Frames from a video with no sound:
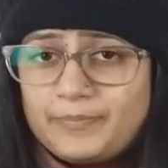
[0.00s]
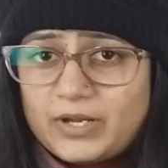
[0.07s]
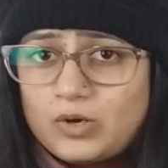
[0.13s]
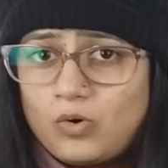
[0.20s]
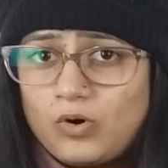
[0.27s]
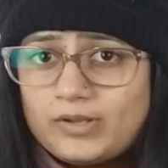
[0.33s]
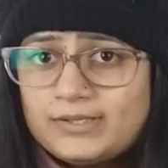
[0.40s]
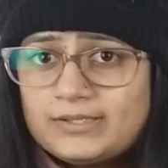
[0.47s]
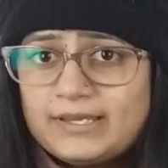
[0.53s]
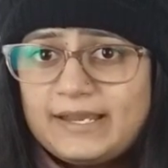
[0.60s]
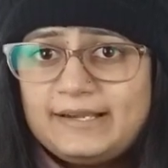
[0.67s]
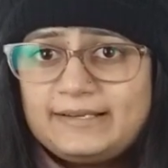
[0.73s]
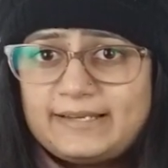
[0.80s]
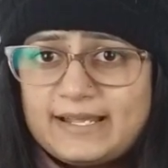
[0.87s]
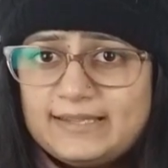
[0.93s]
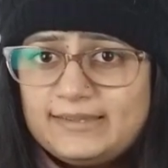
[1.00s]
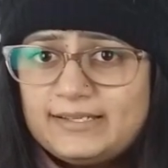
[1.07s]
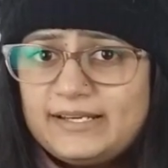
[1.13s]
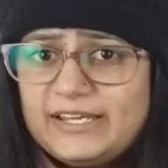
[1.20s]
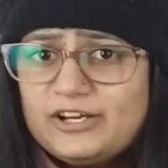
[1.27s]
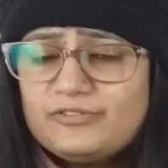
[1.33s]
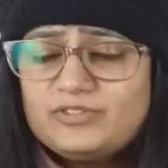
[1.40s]
because
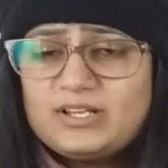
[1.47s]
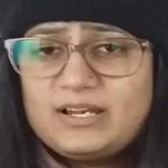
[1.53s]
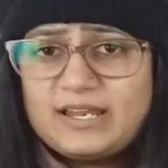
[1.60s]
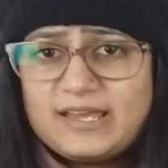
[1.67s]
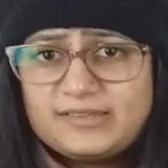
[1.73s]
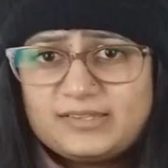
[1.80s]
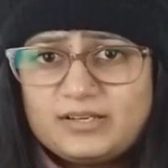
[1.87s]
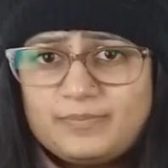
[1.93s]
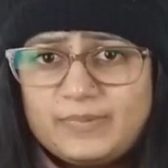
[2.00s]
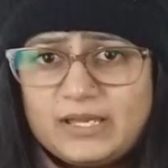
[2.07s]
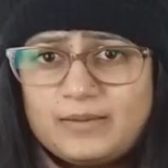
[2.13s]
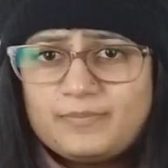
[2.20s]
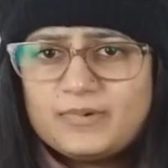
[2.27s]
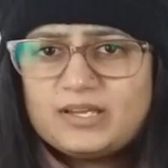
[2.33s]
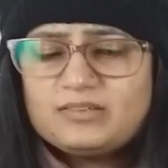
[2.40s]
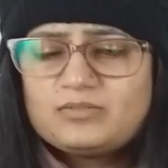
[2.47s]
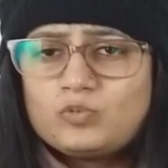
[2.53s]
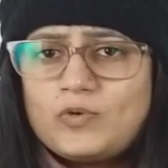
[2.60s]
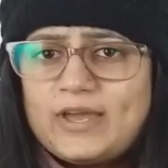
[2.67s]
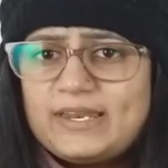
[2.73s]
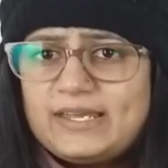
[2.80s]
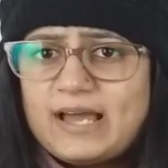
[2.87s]
intensity of the laser beam is
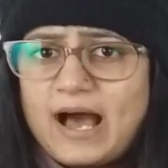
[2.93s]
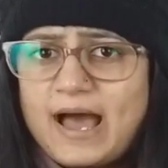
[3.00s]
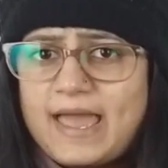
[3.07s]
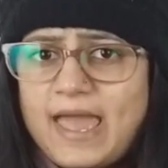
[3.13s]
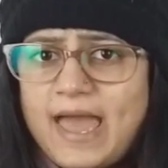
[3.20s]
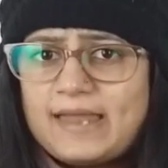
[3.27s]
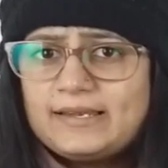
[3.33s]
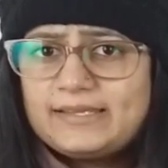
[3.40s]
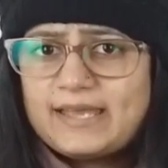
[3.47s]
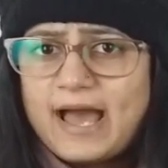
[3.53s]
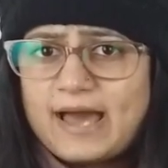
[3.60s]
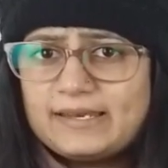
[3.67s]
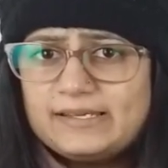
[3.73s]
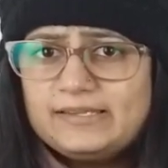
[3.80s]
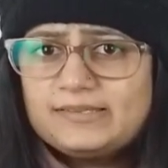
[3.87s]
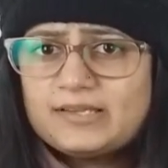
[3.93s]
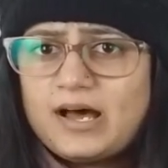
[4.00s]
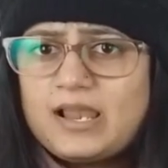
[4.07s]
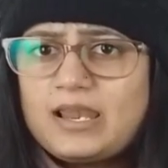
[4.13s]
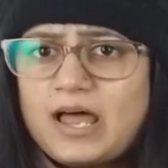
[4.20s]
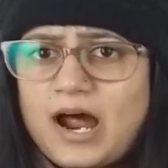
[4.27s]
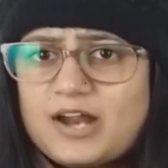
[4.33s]
very high and carries
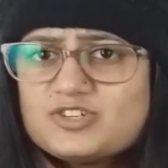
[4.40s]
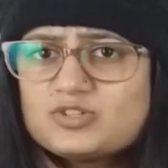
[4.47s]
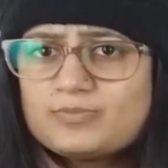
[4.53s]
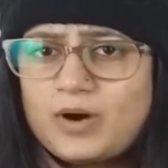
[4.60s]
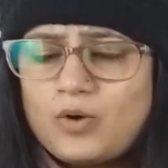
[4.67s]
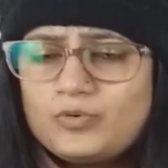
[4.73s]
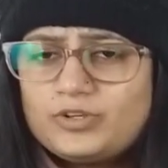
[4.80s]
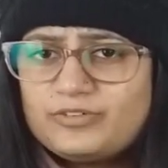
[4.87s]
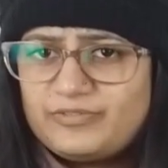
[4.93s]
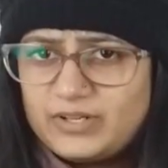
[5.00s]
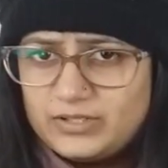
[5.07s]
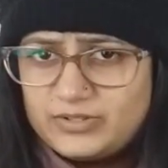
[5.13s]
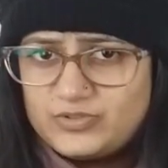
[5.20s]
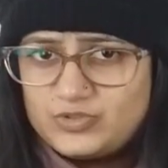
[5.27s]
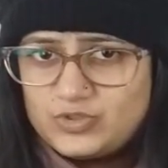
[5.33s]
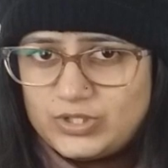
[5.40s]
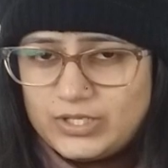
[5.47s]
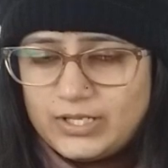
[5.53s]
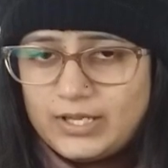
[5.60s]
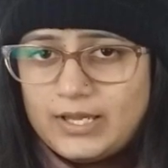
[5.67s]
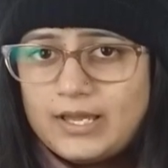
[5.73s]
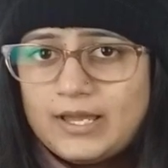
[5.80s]
a large amount of energy.